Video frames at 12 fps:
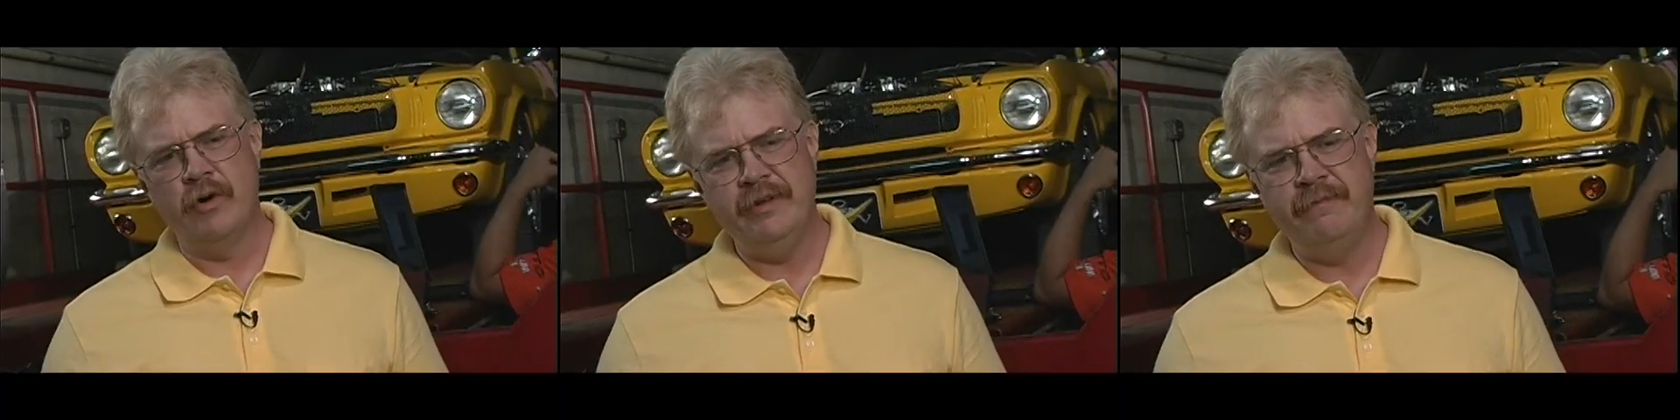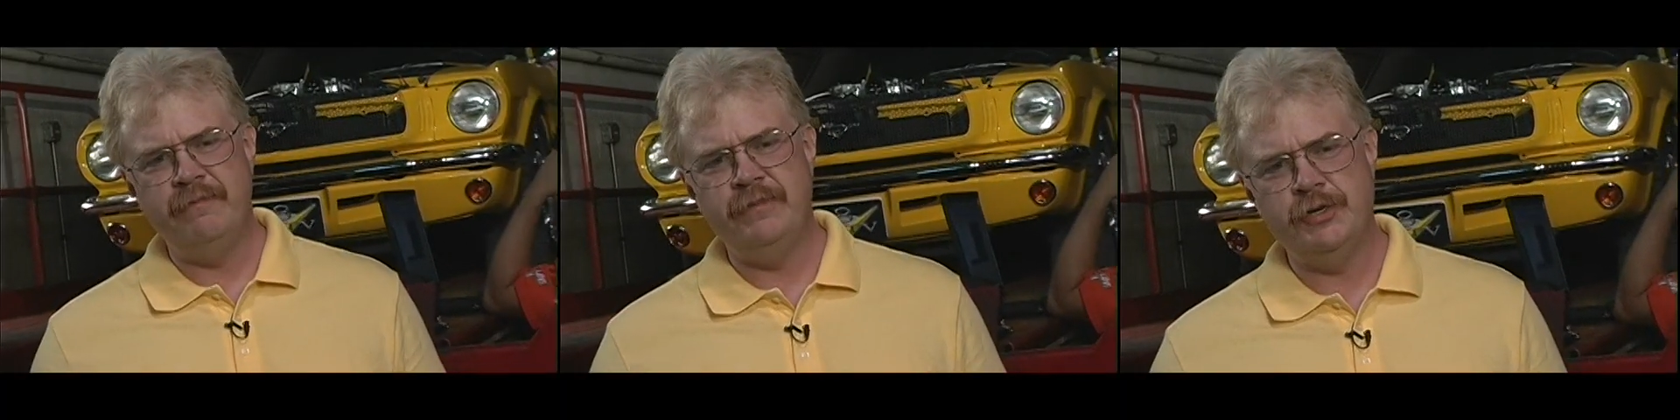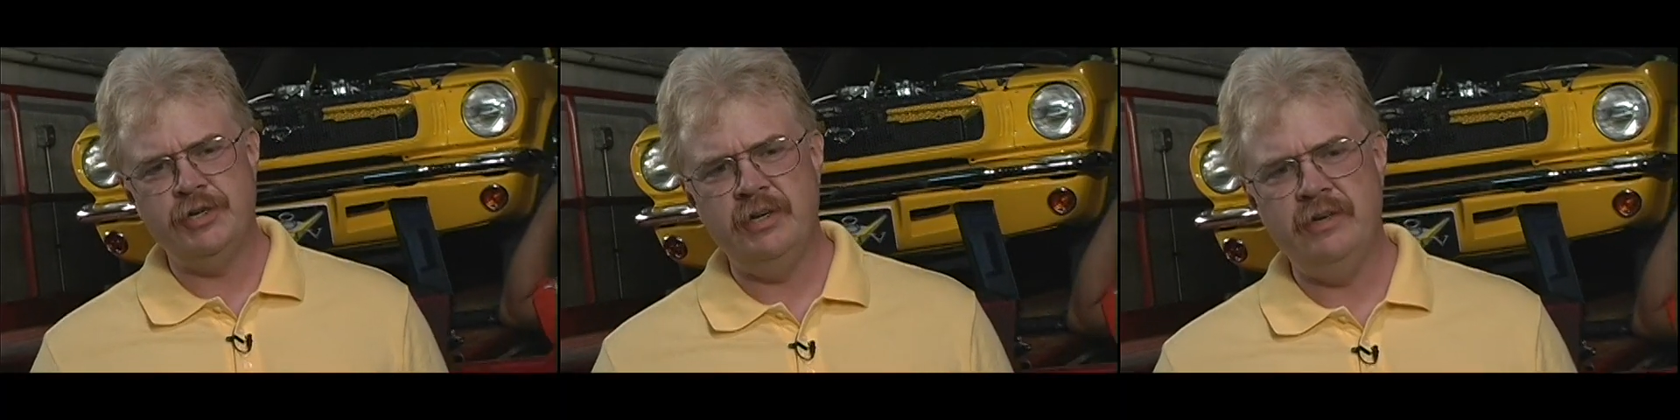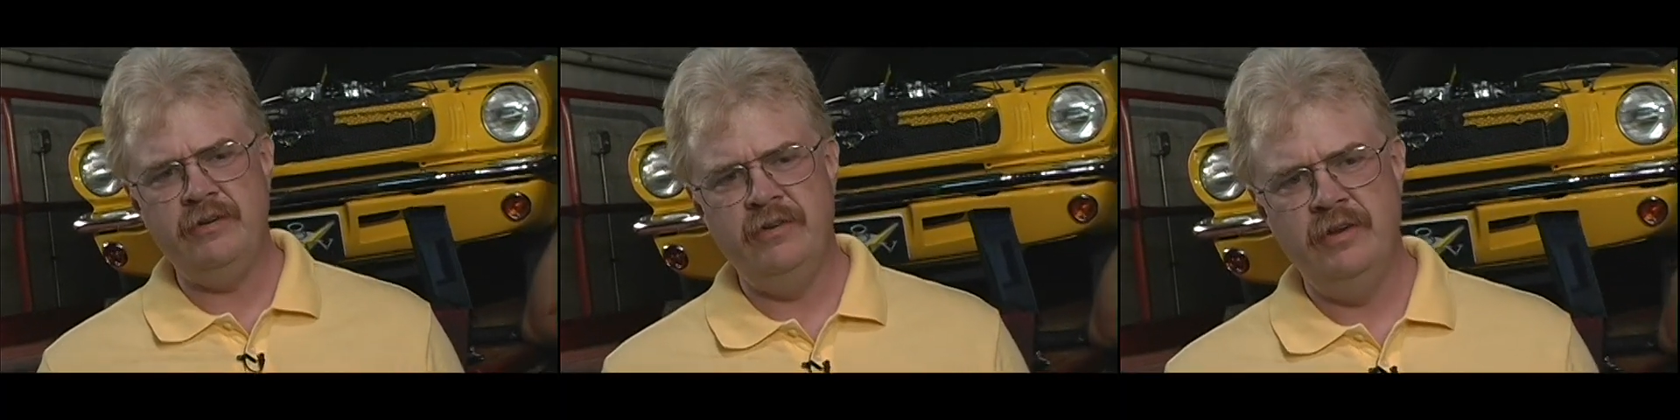
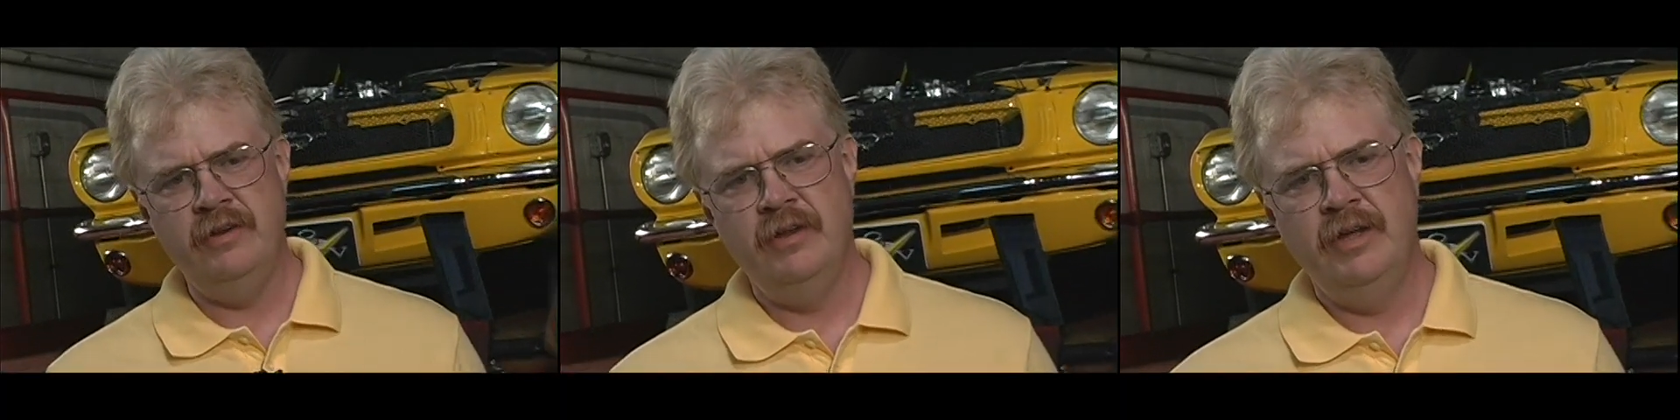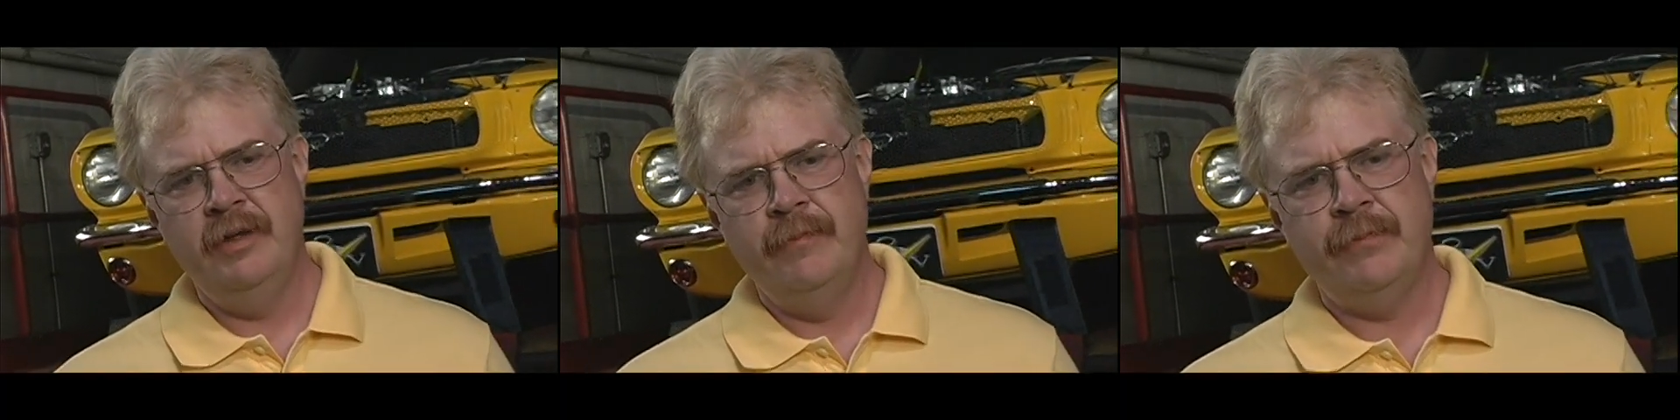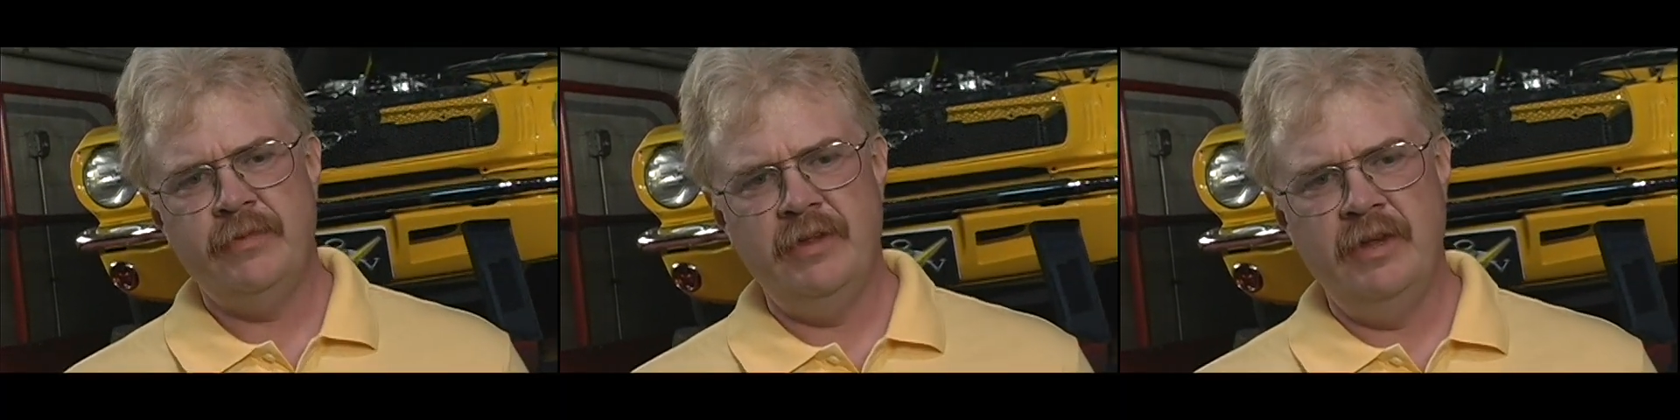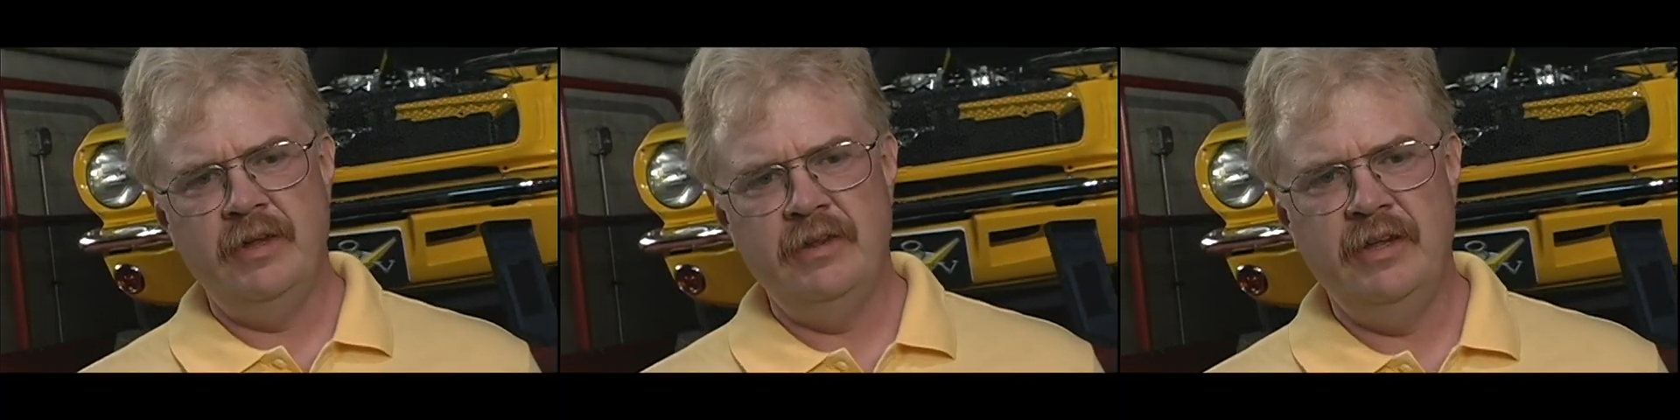efficient than